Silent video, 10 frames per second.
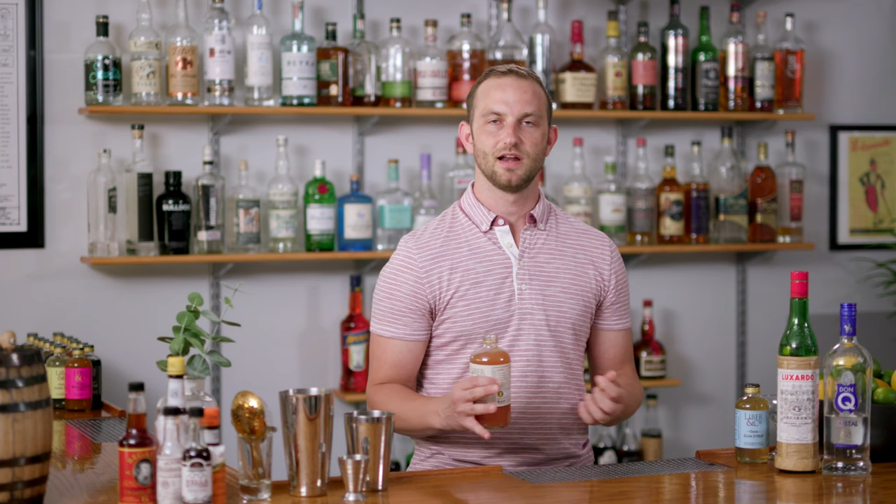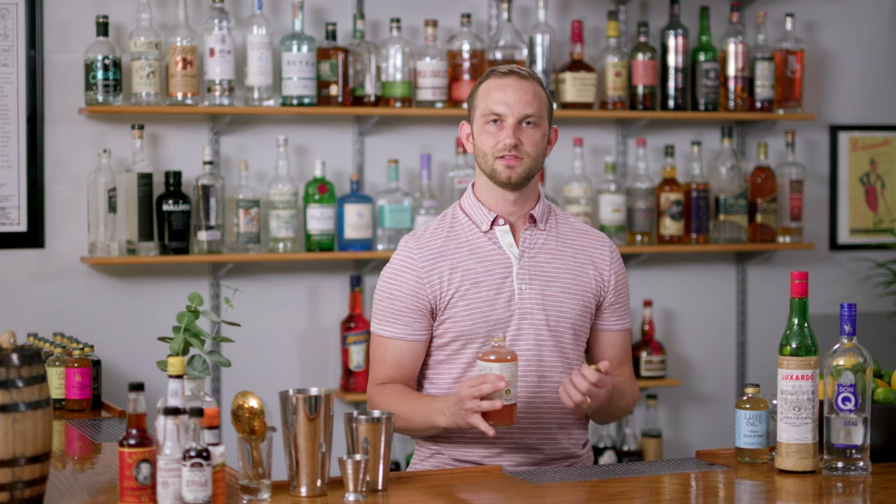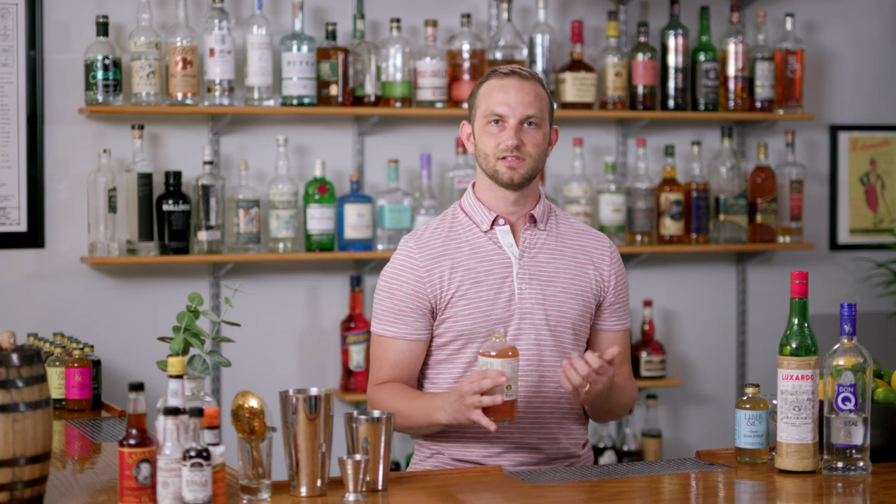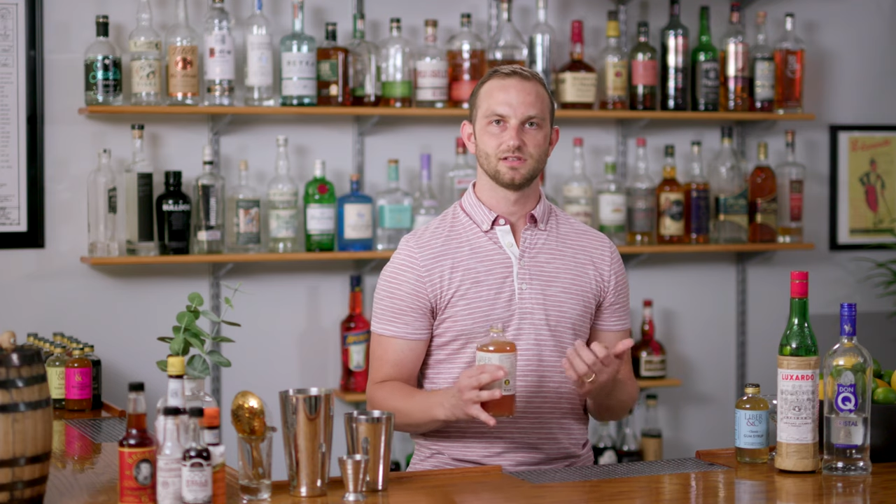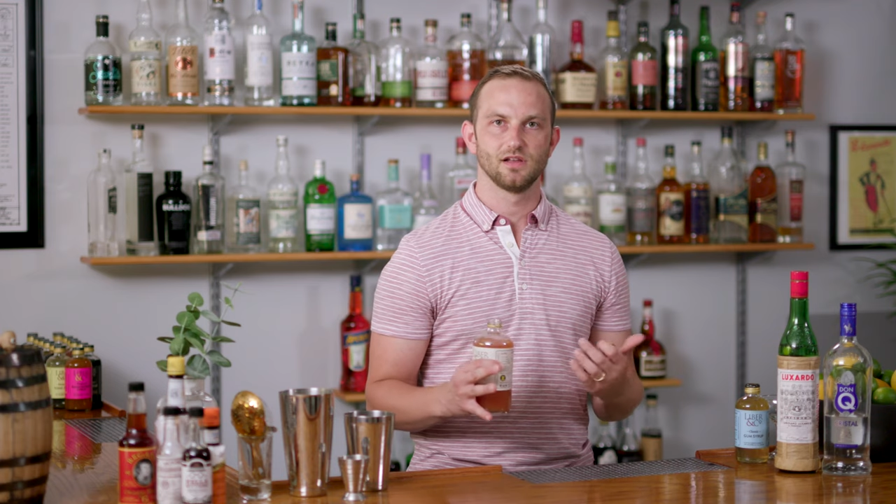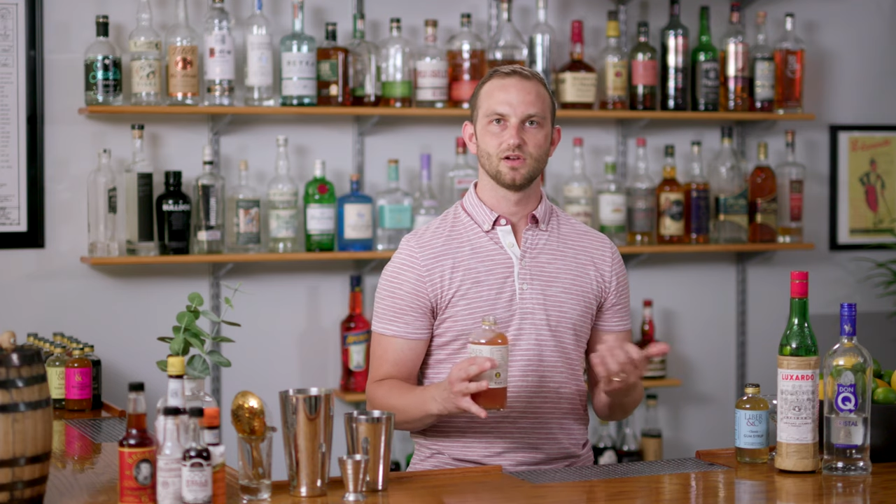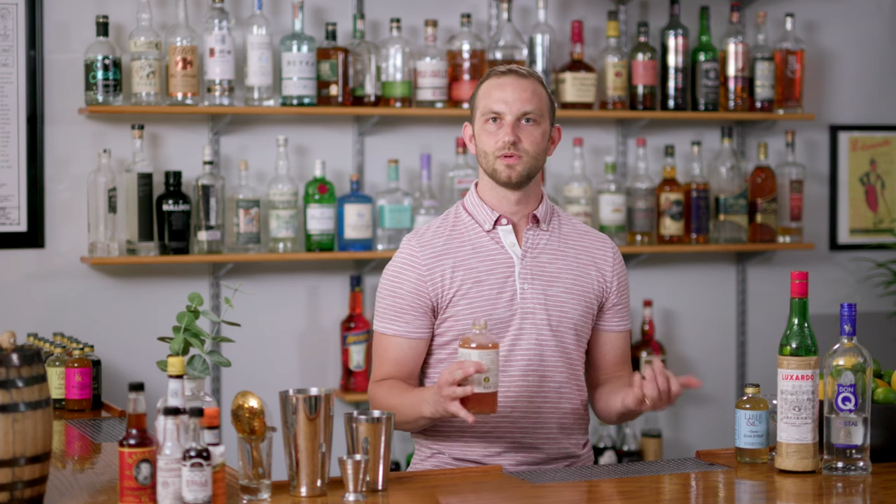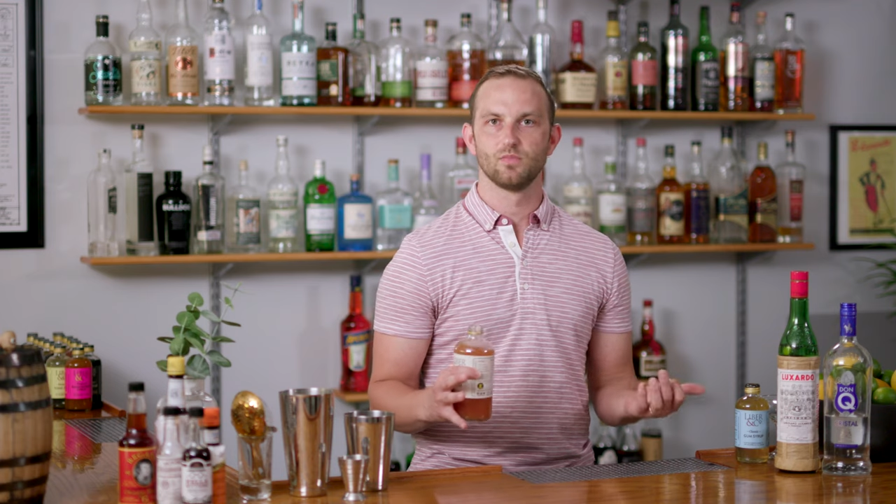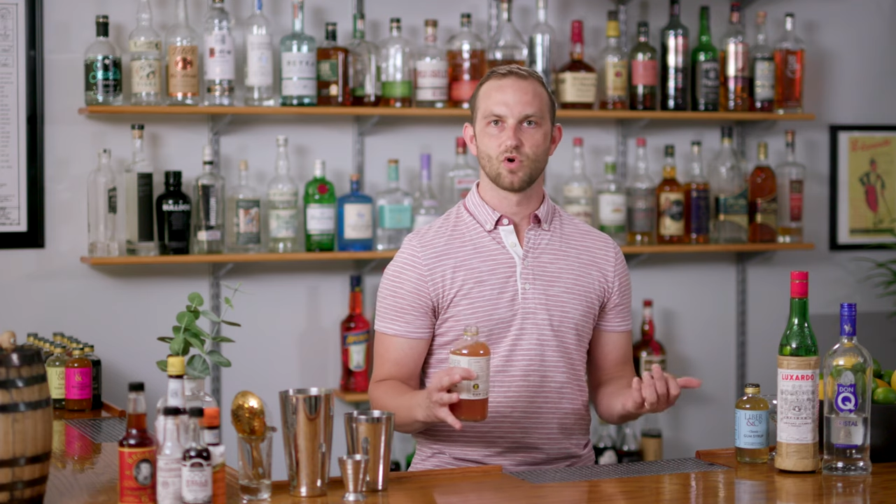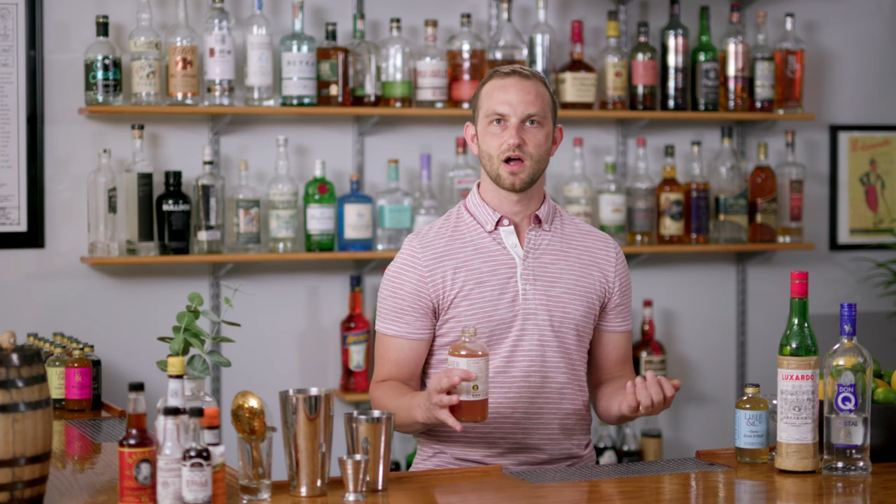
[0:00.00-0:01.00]
and it's a little
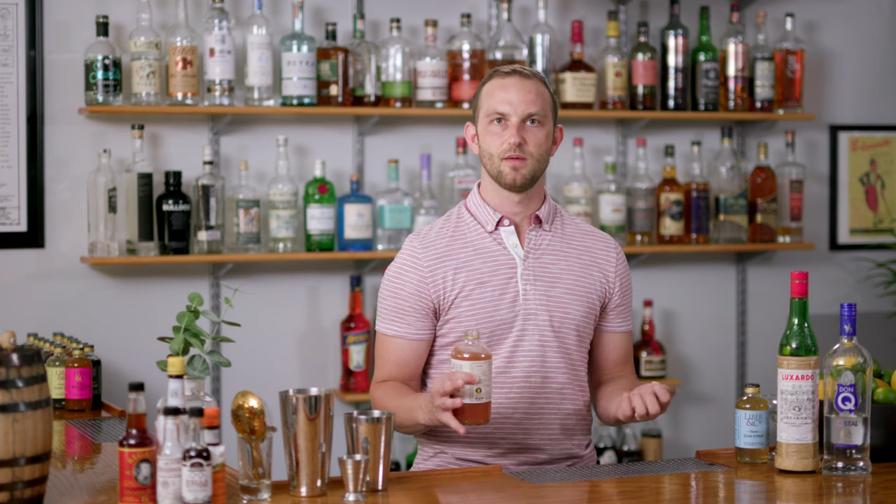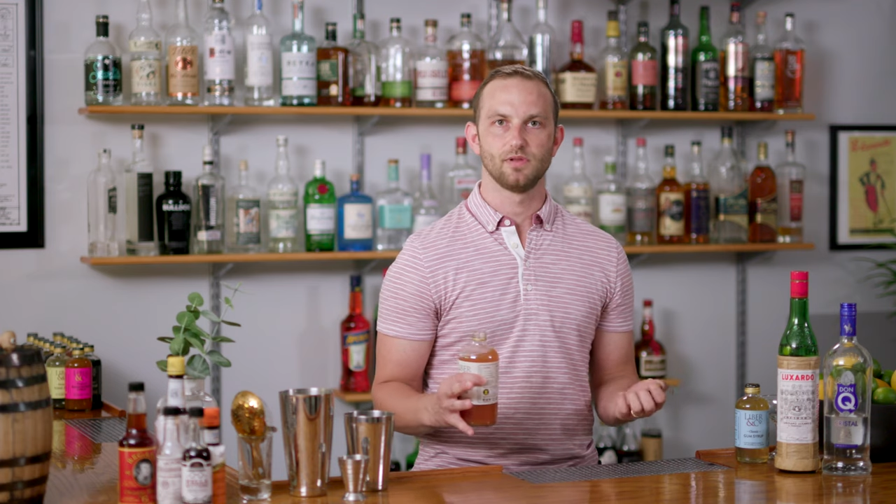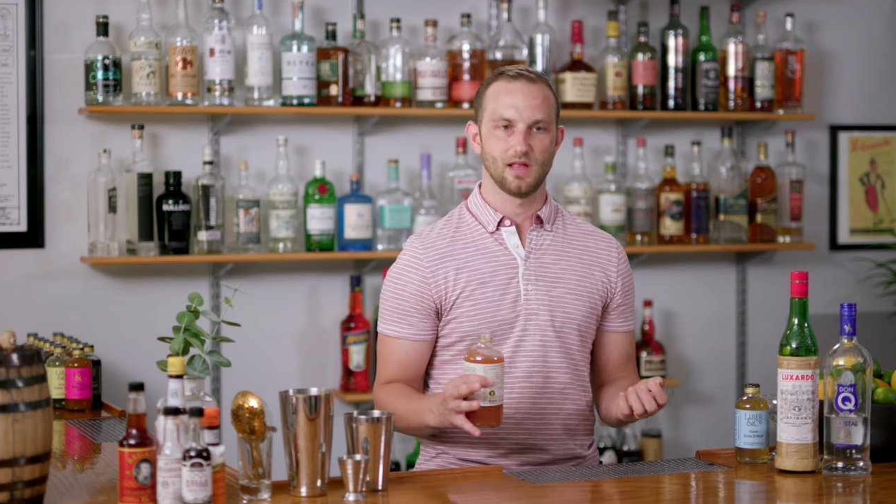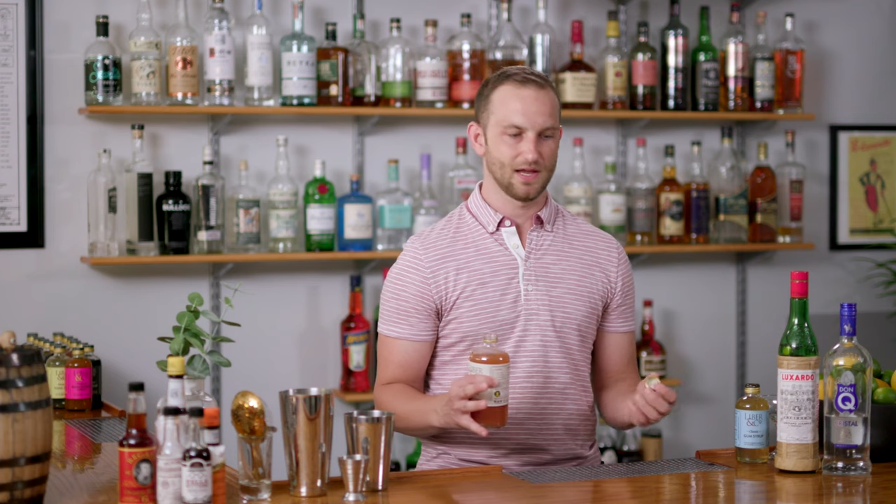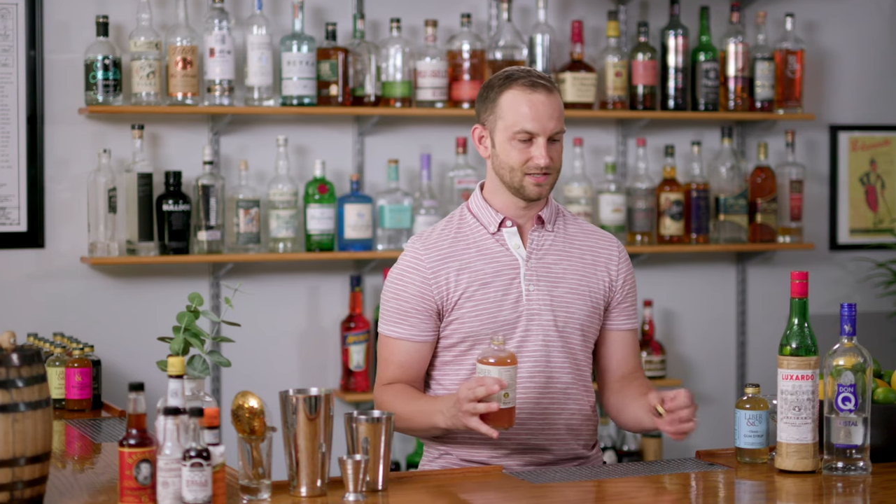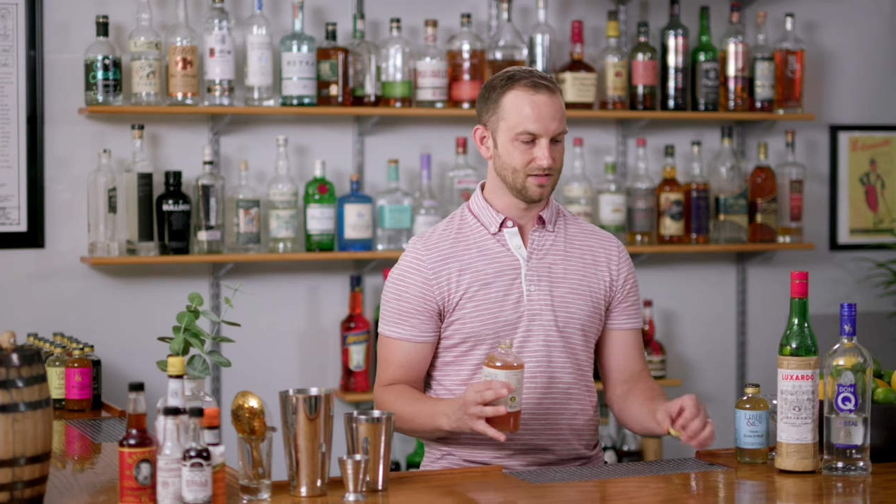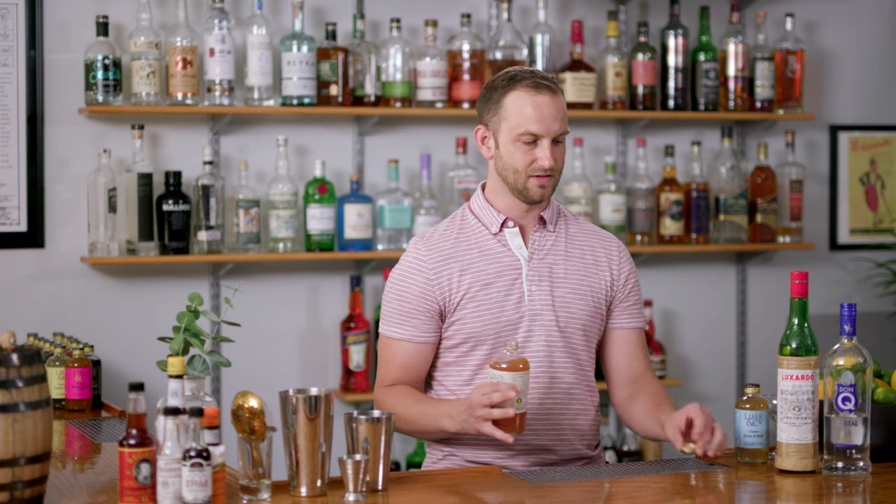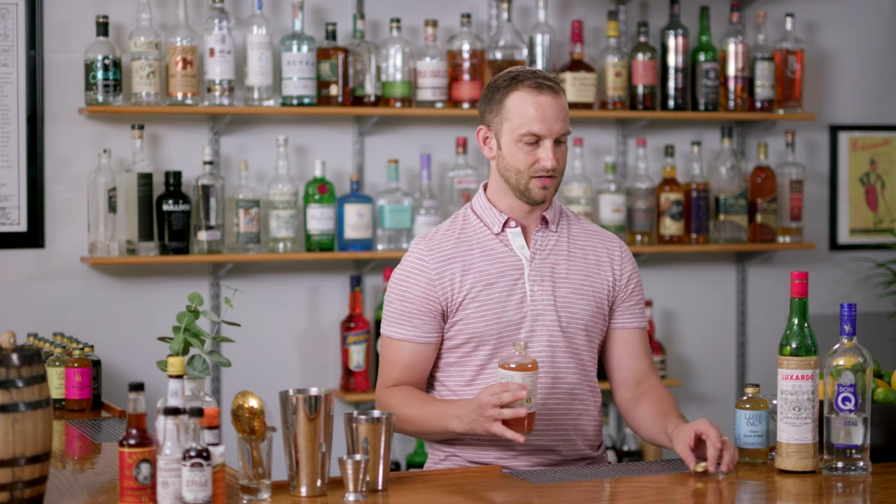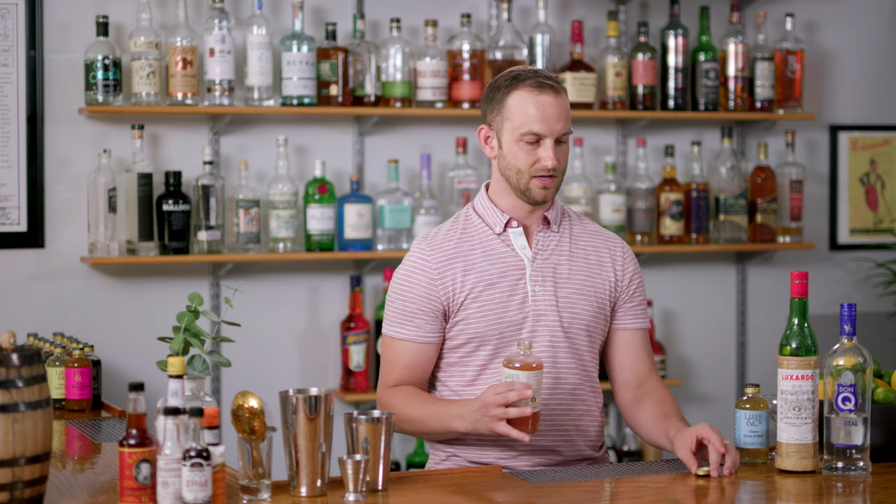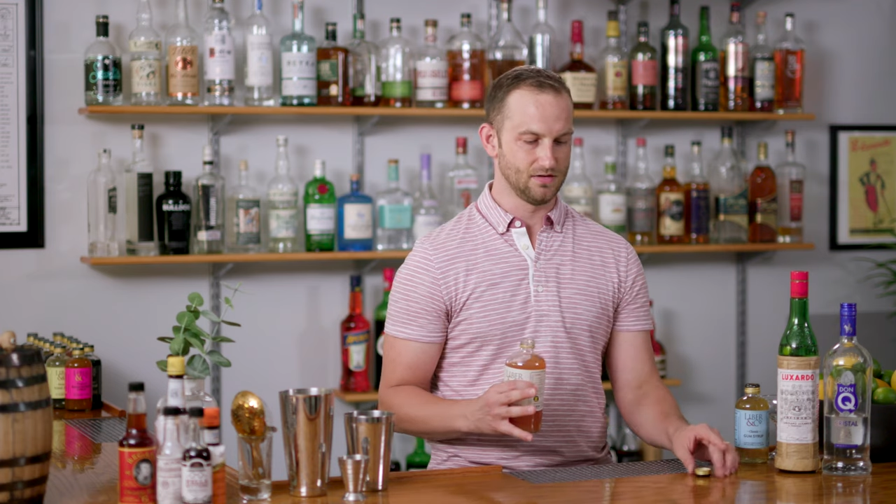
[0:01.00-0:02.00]
bit more complex
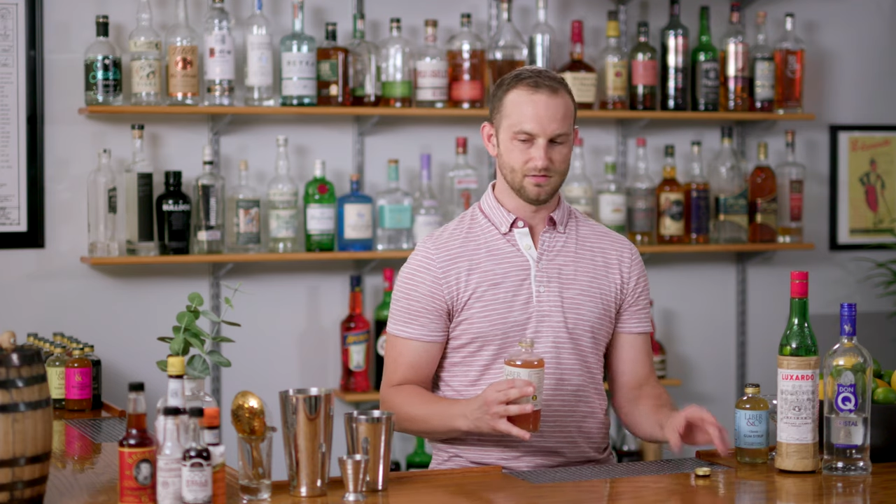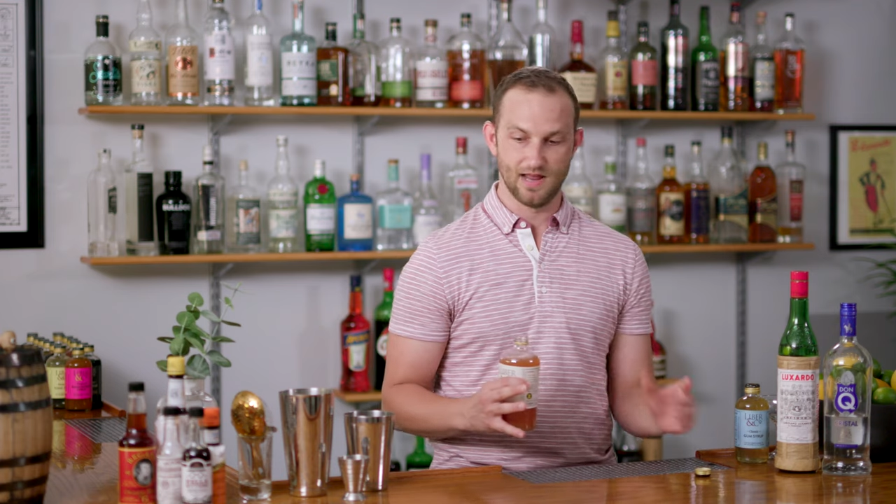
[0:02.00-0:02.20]
than the